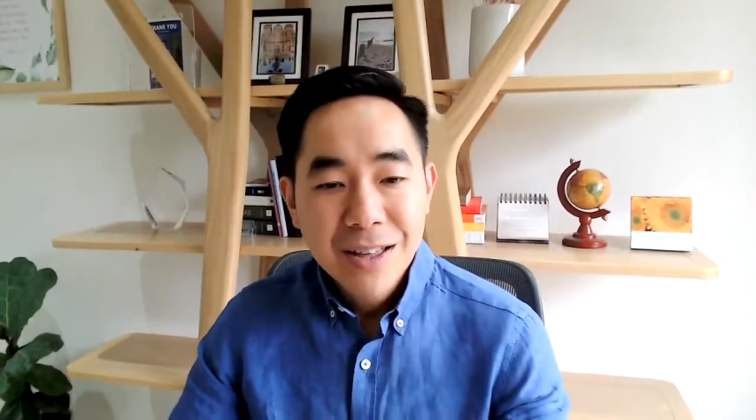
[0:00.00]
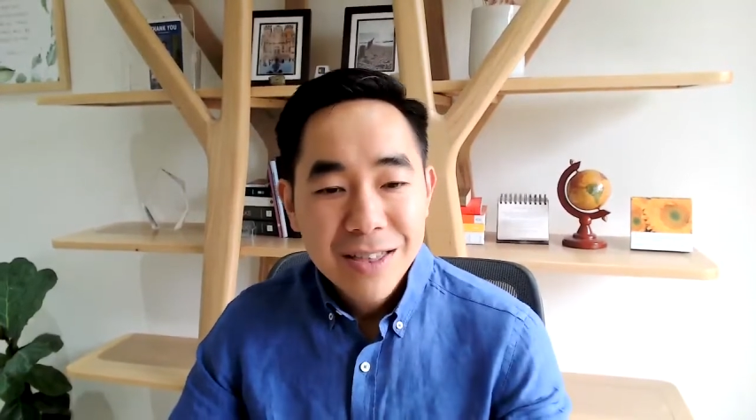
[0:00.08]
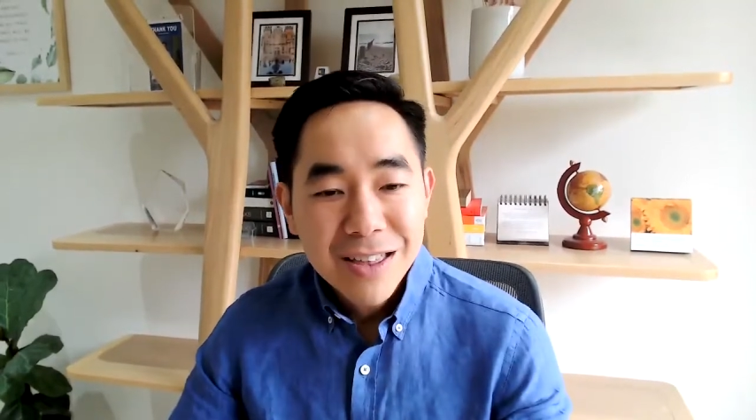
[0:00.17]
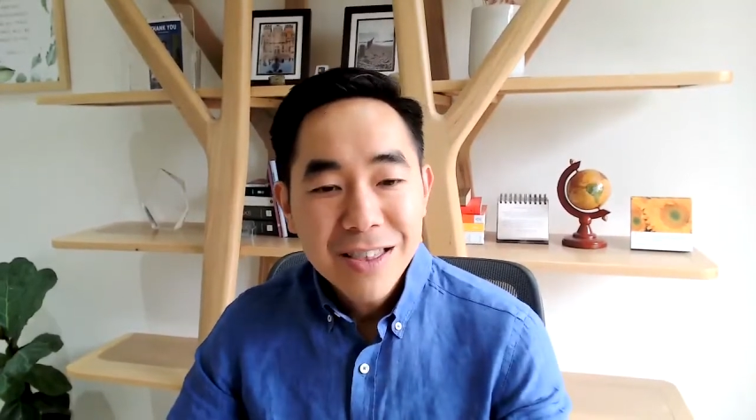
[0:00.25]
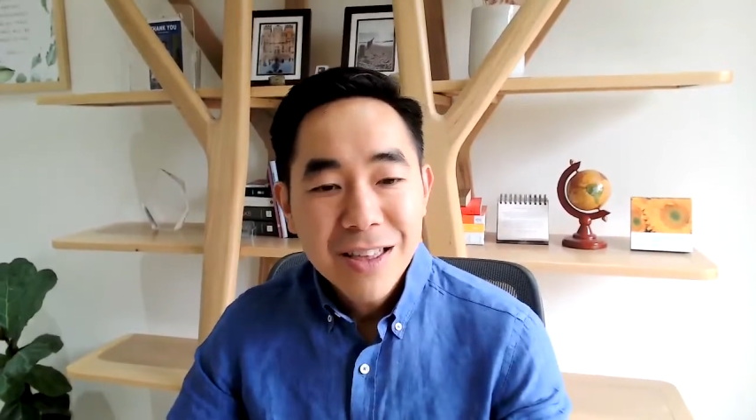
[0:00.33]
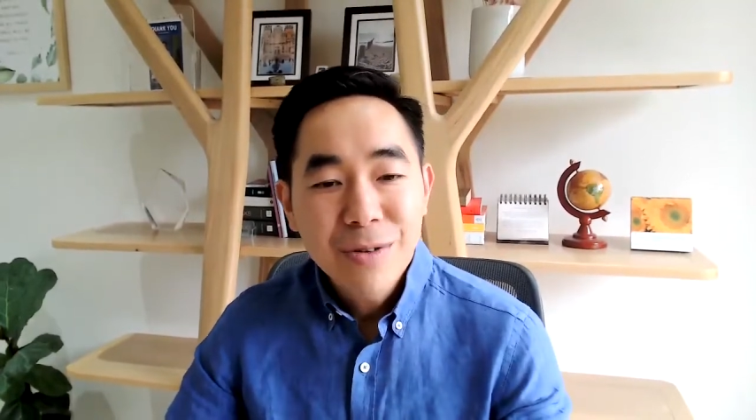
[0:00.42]

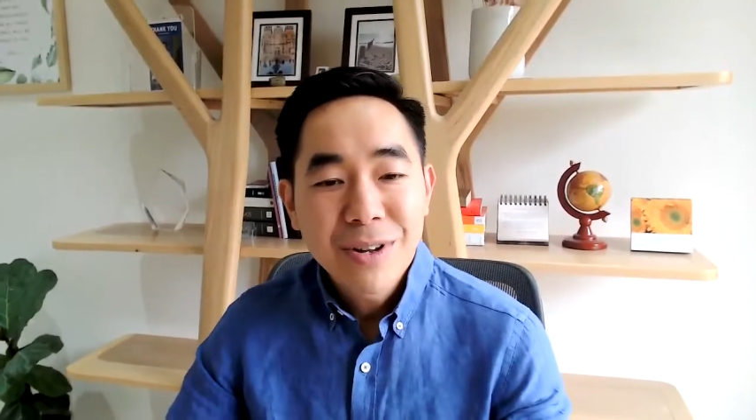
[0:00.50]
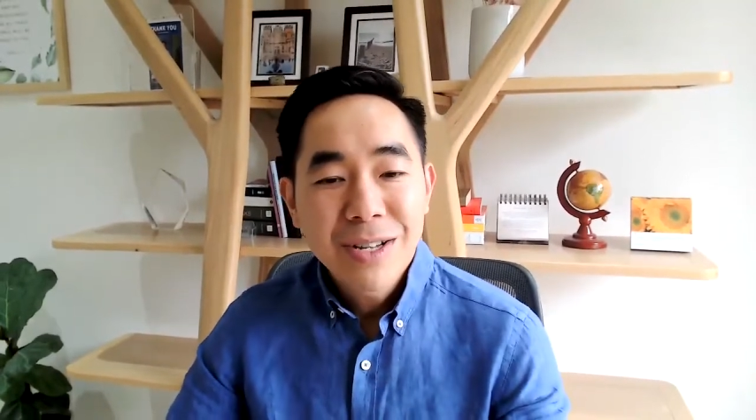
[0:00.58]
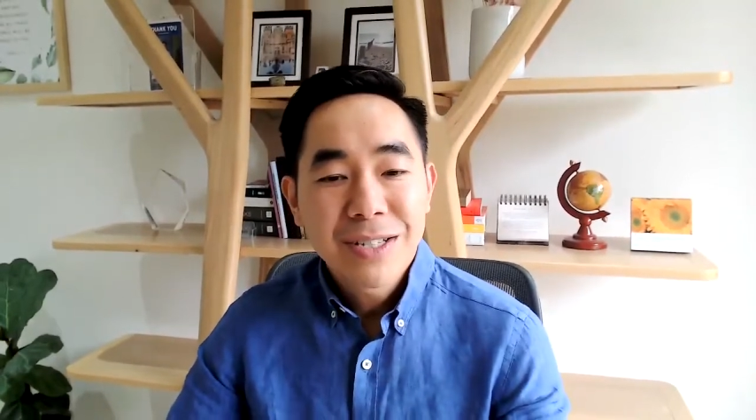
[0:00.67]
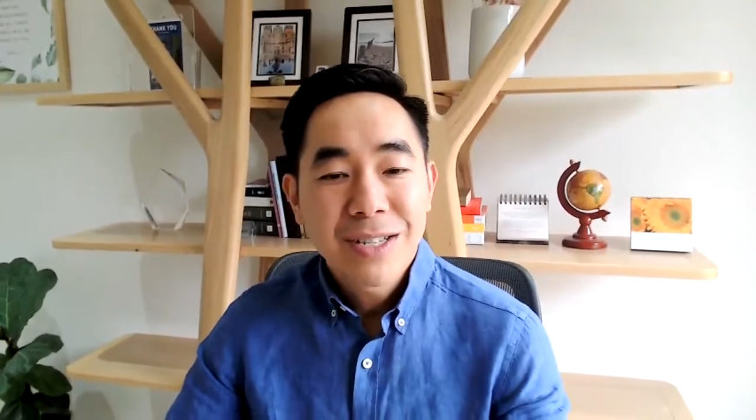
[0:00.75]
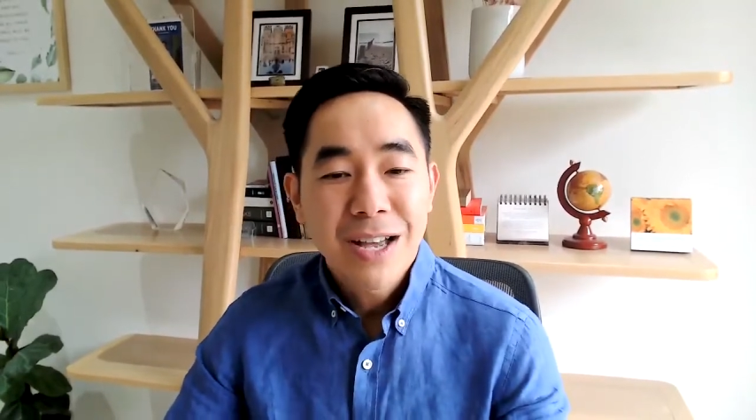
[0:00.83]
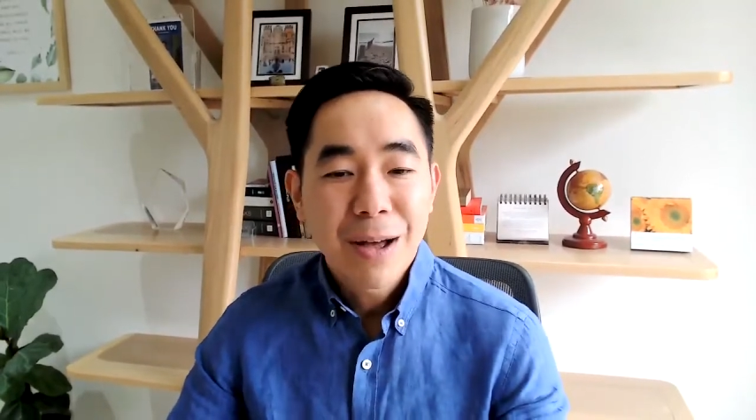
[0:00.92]
Then there
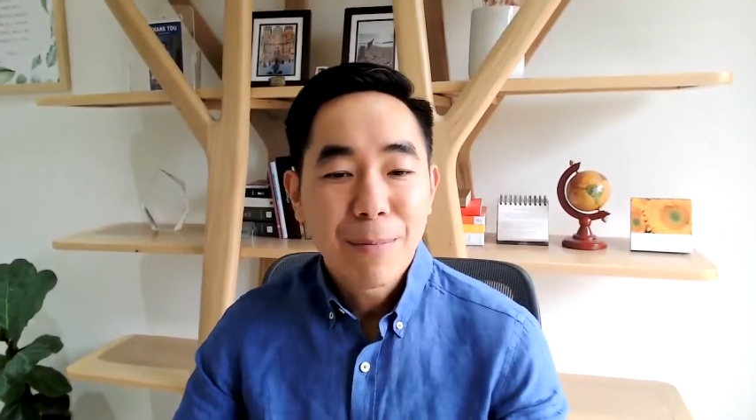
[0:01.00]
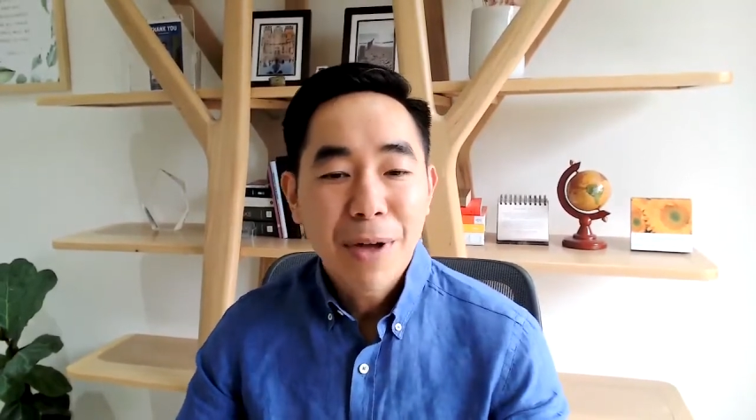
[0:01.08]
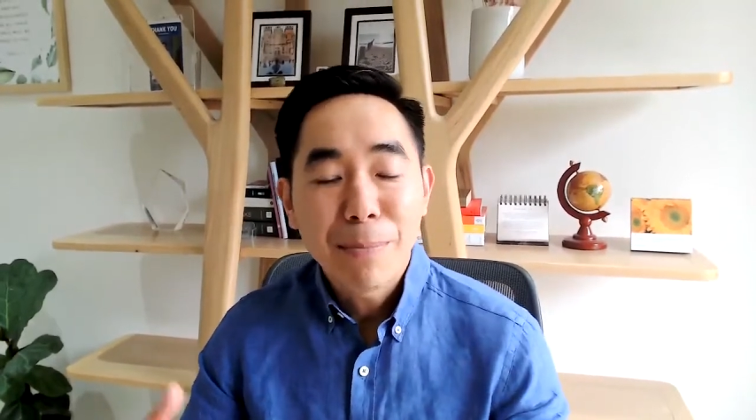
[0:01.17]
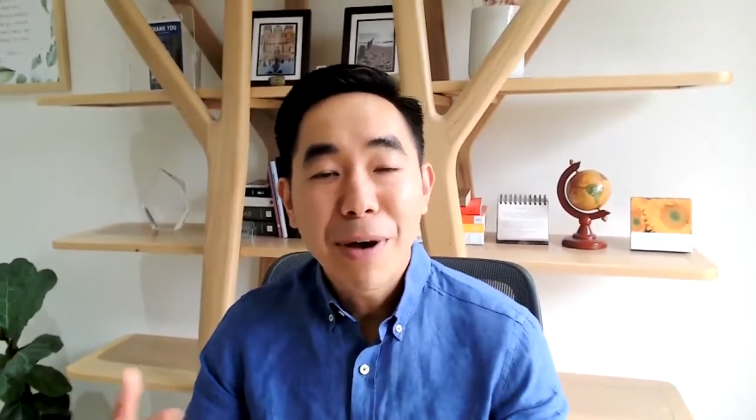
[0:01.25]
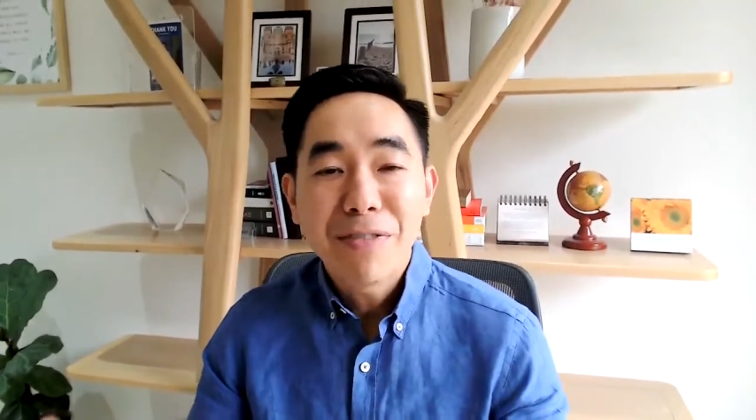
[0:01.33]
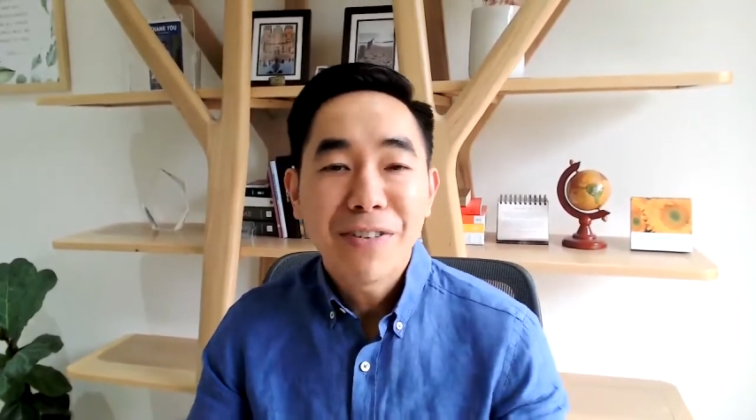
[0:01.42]
is
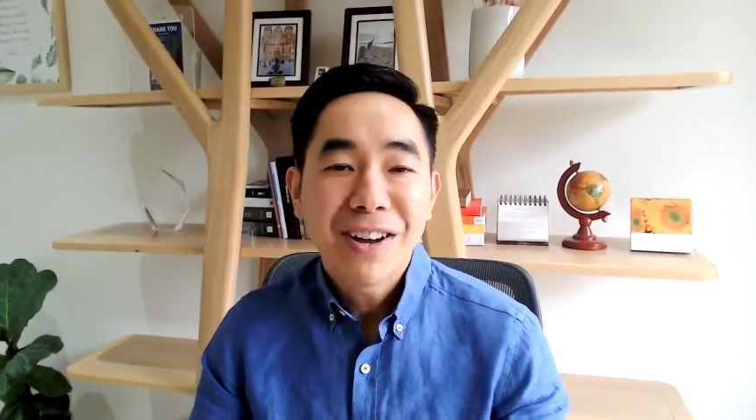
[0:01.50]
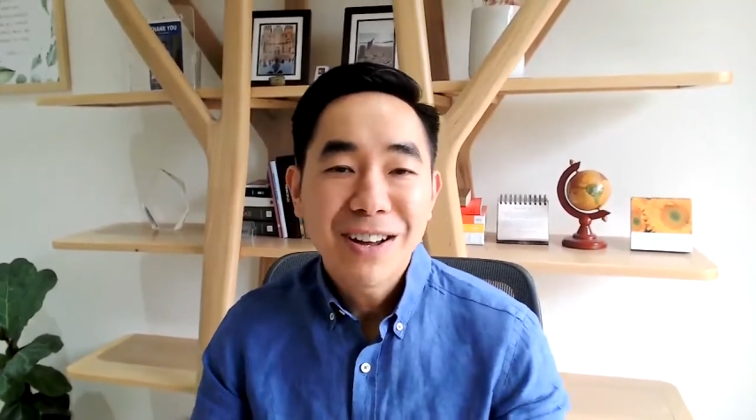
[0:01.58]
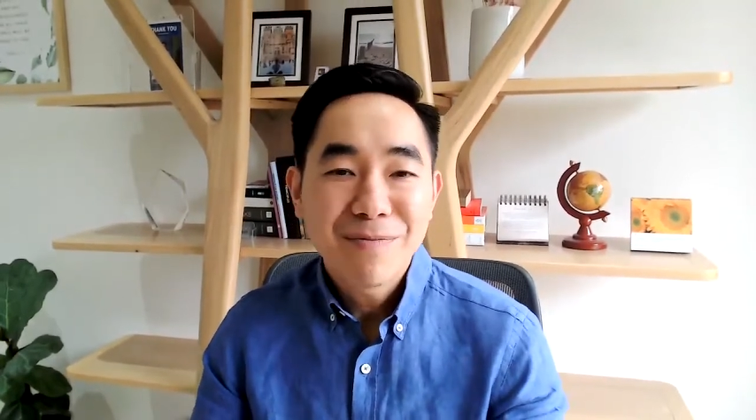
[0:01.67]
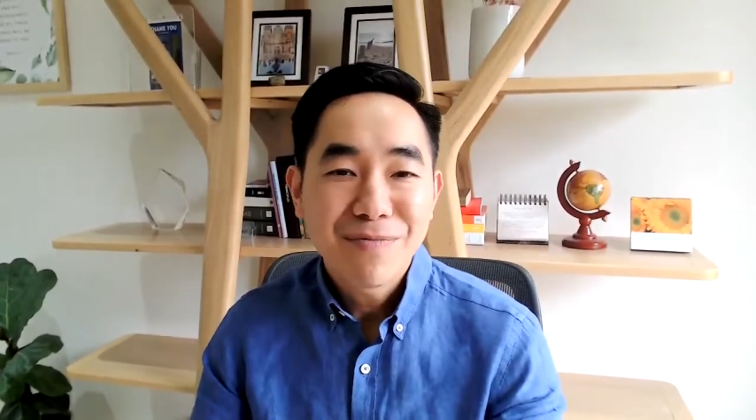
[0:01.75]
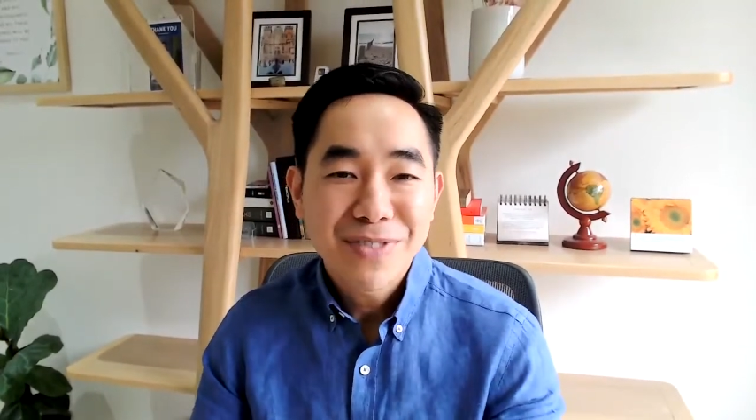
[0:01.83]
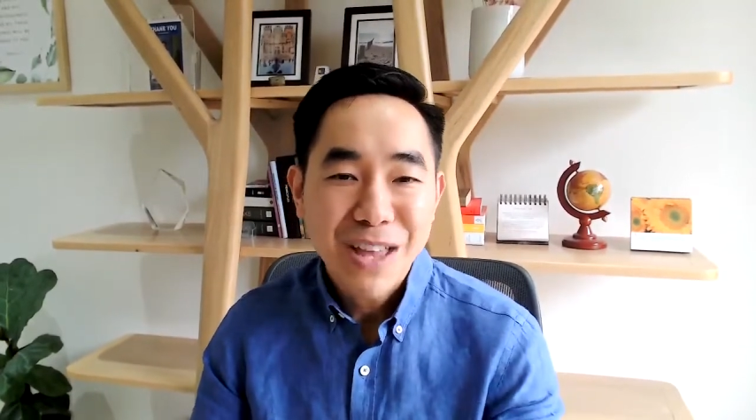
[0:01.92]
a buffer